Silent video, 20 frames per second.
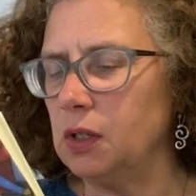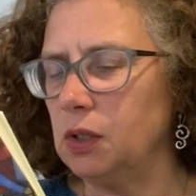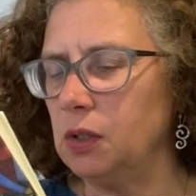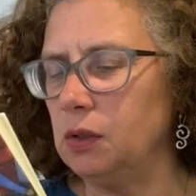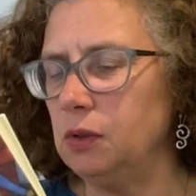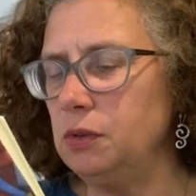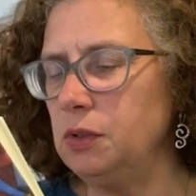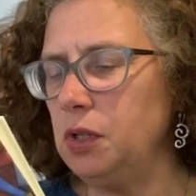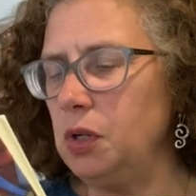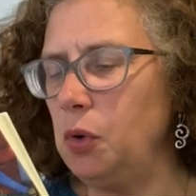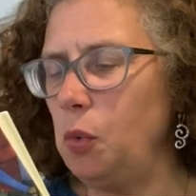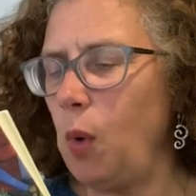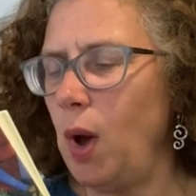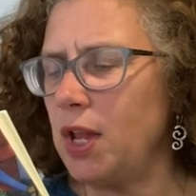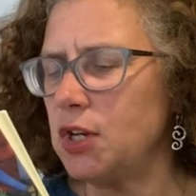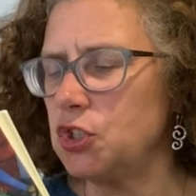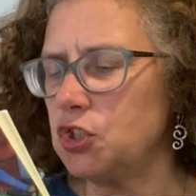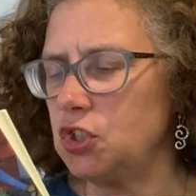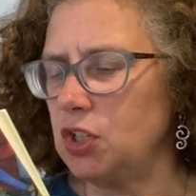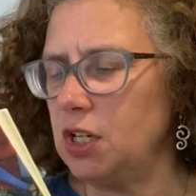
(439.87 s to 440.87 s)
Who knew
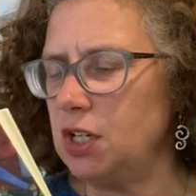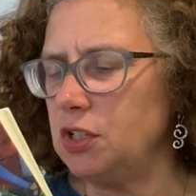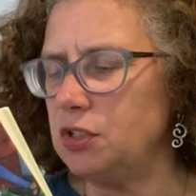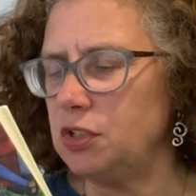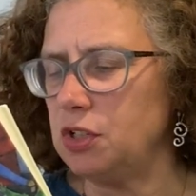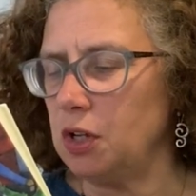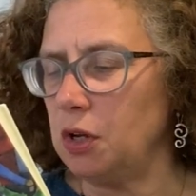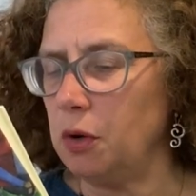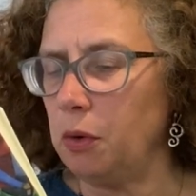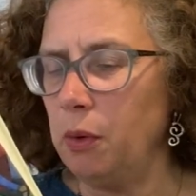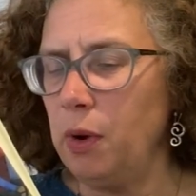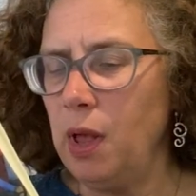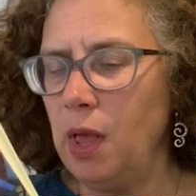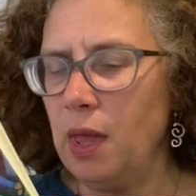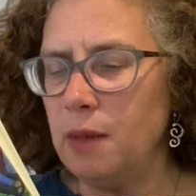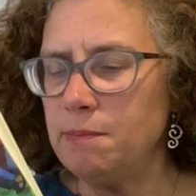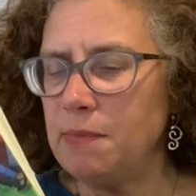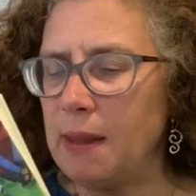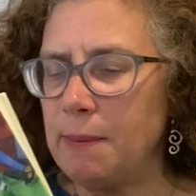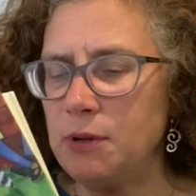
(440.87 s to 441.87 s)
what she'd do?
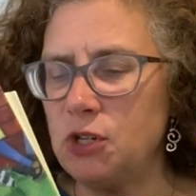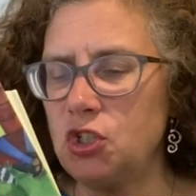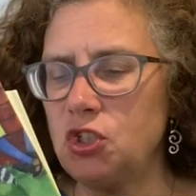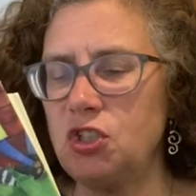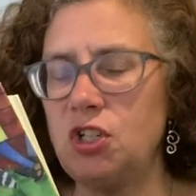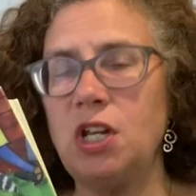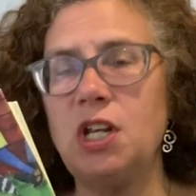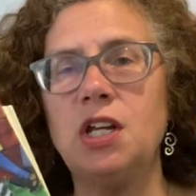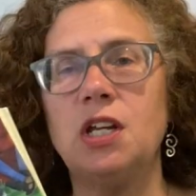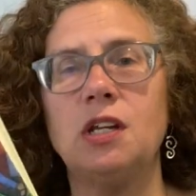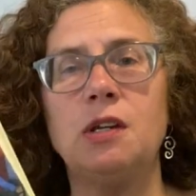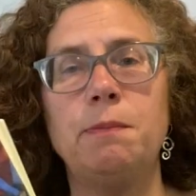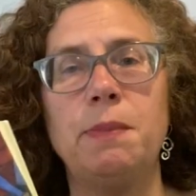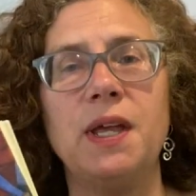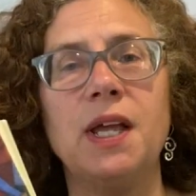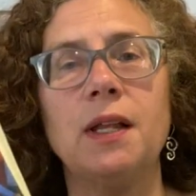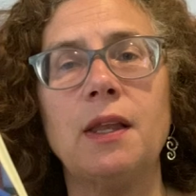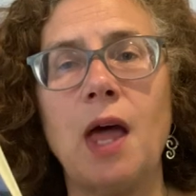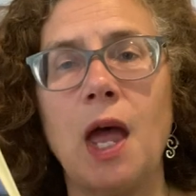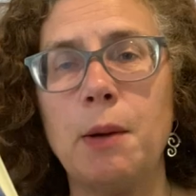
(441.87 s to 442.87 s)
Maybe she'd
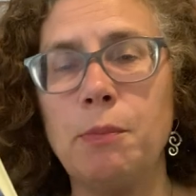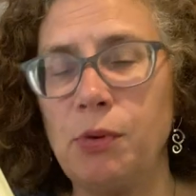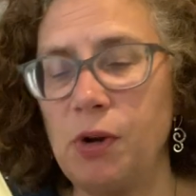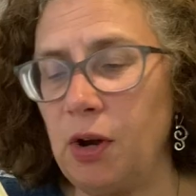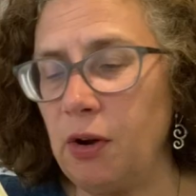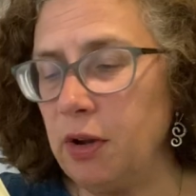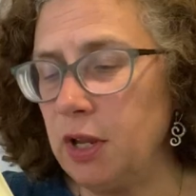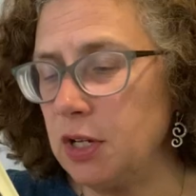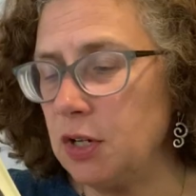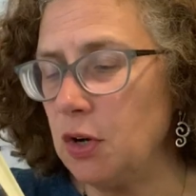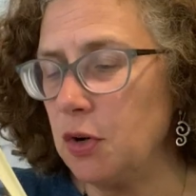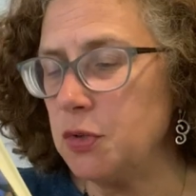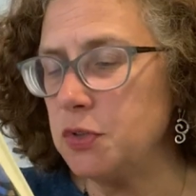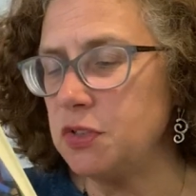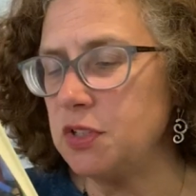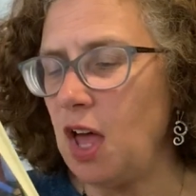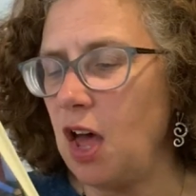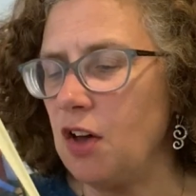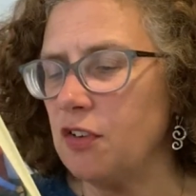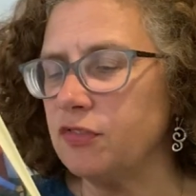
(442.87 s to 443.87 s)
be a librarian
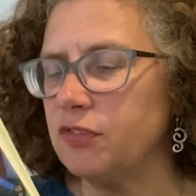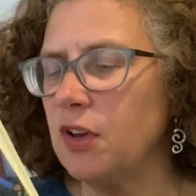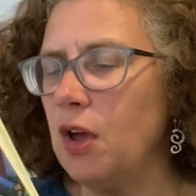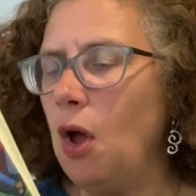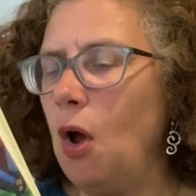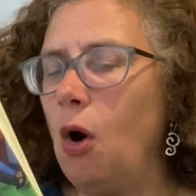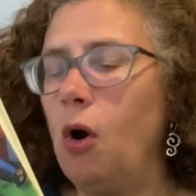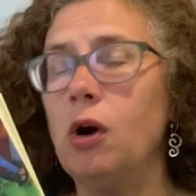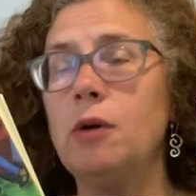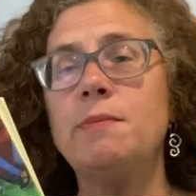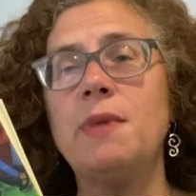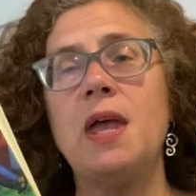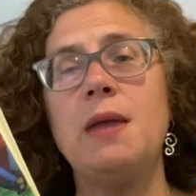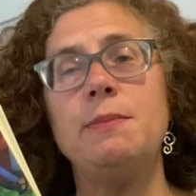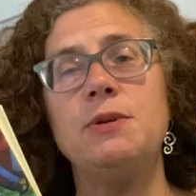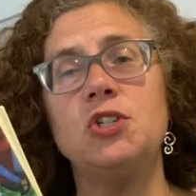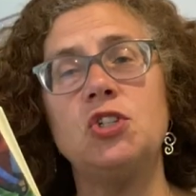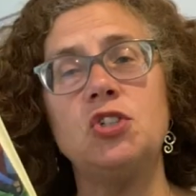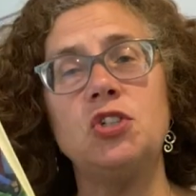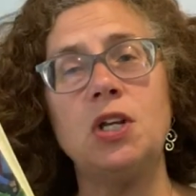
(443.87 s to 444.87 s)
herself, or
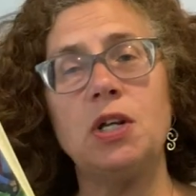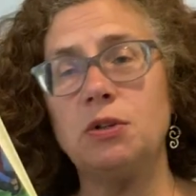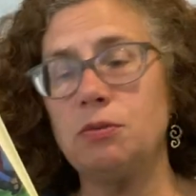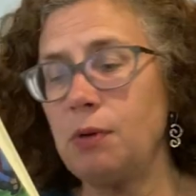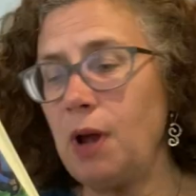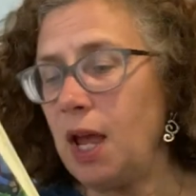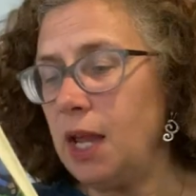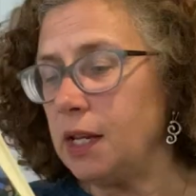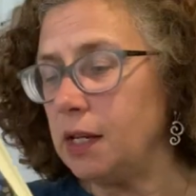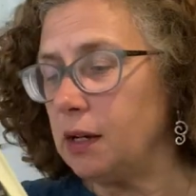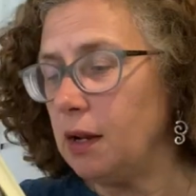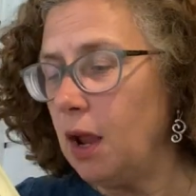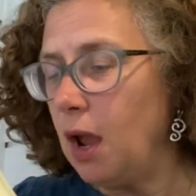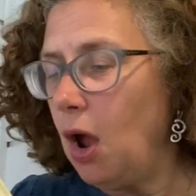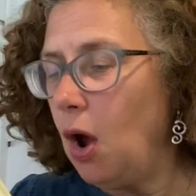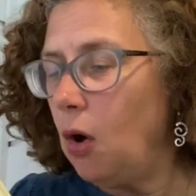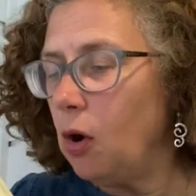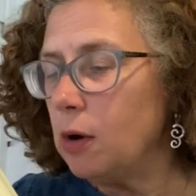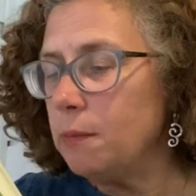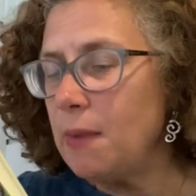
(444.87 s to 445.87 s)
maybe she'd write,
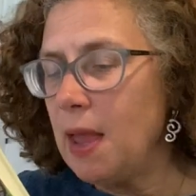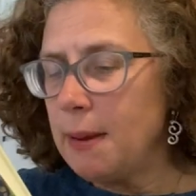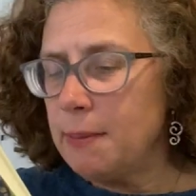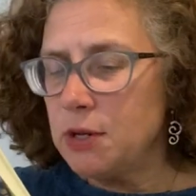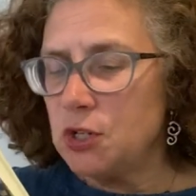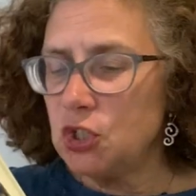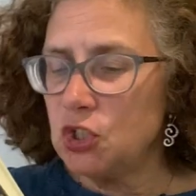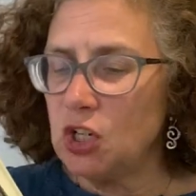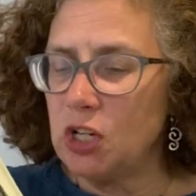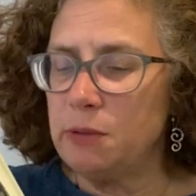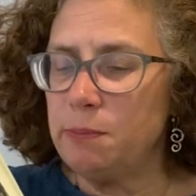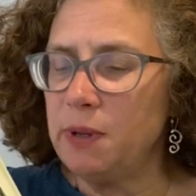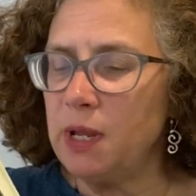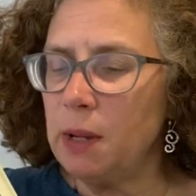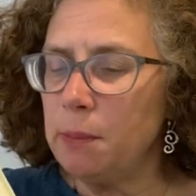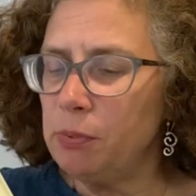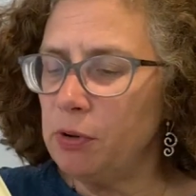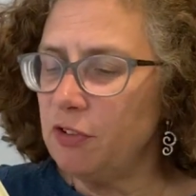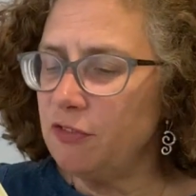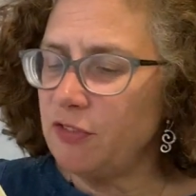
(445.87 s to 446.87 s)
or maybe she'd be
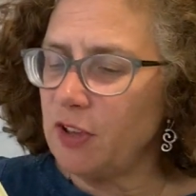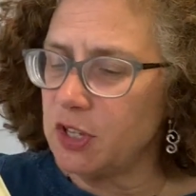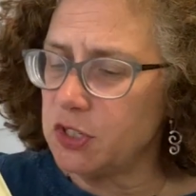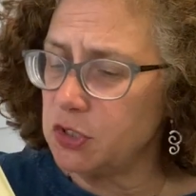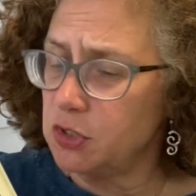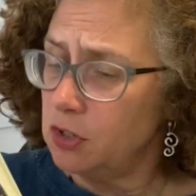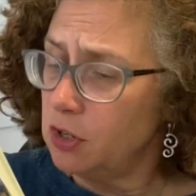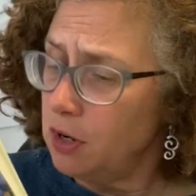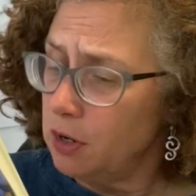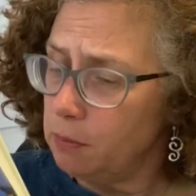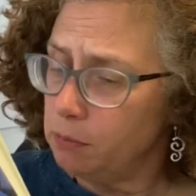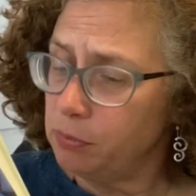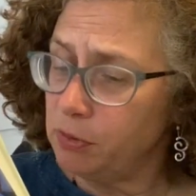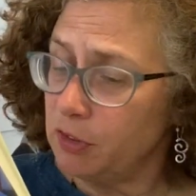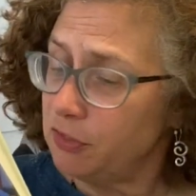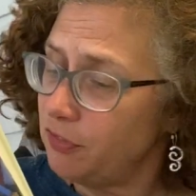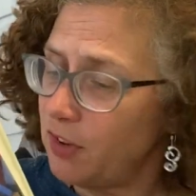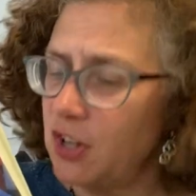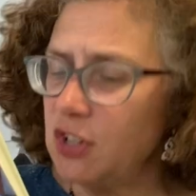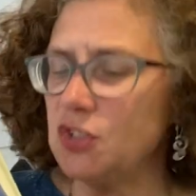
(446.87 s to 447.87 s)
a professor,
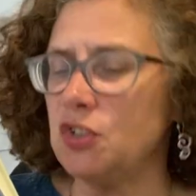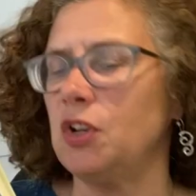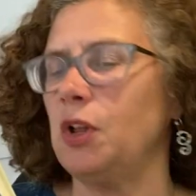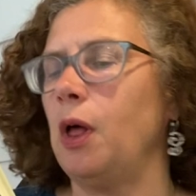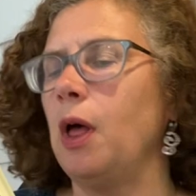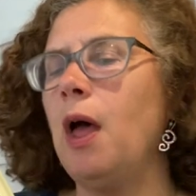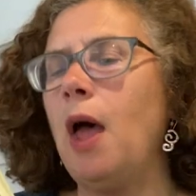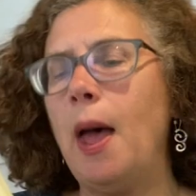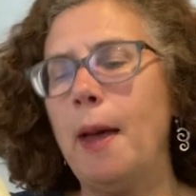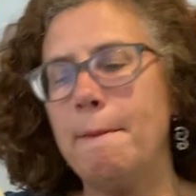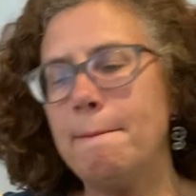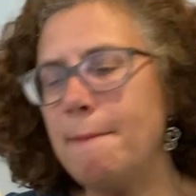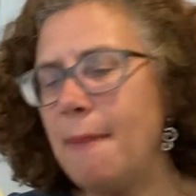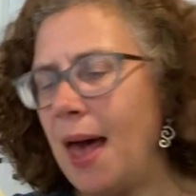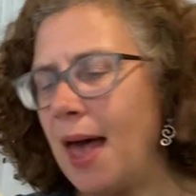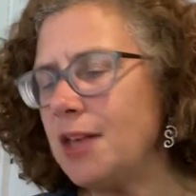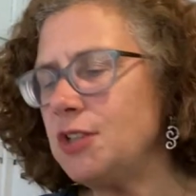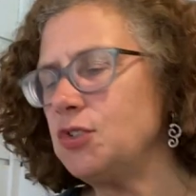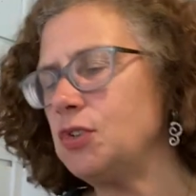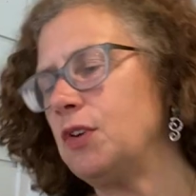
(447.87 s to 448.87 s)
professional,
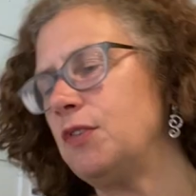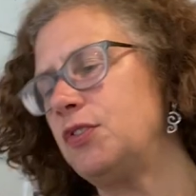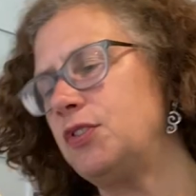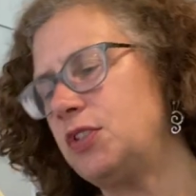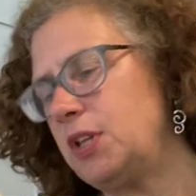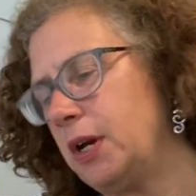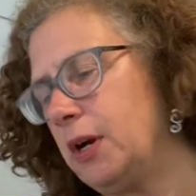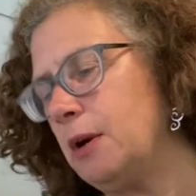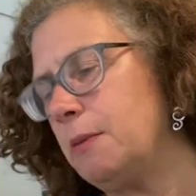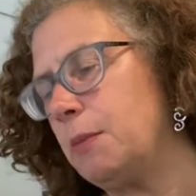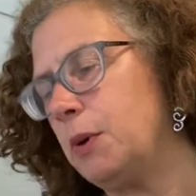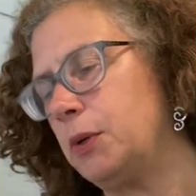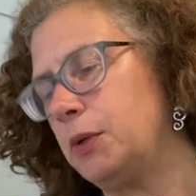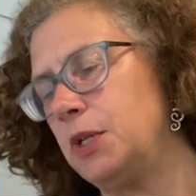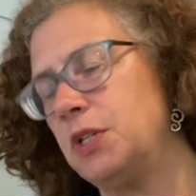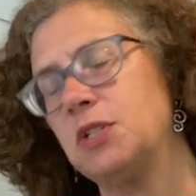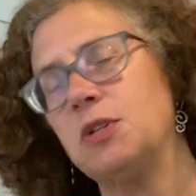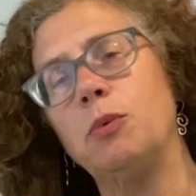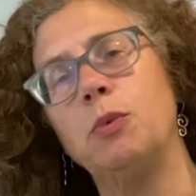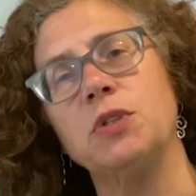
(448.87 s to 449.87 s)
master of
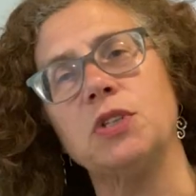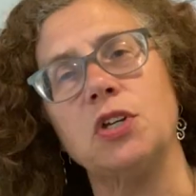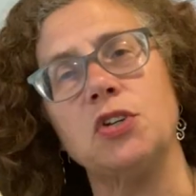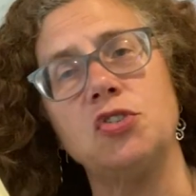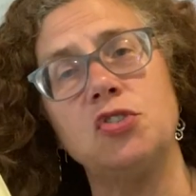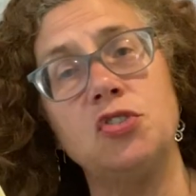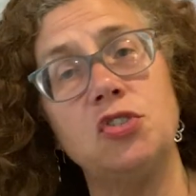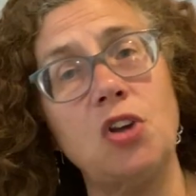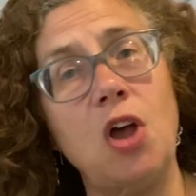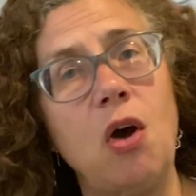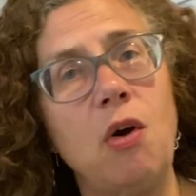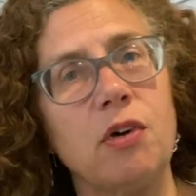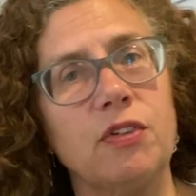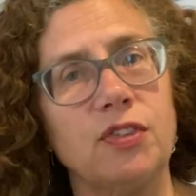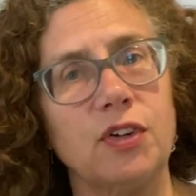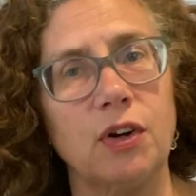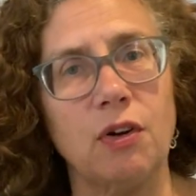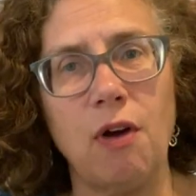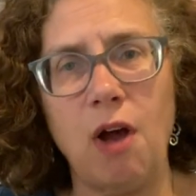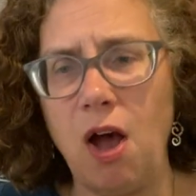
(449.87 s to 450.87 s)
ceremonies with a show of
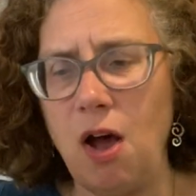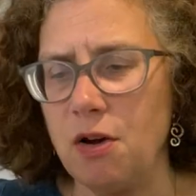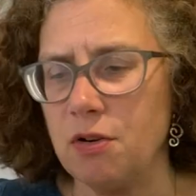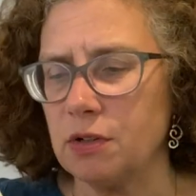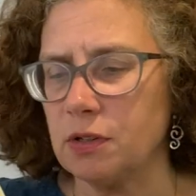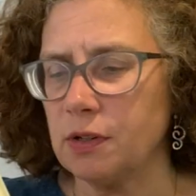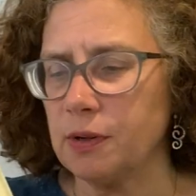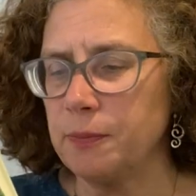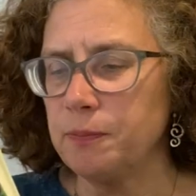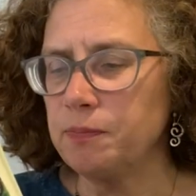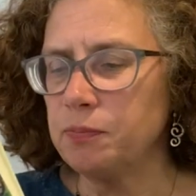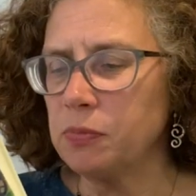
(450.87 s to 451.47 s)
her own.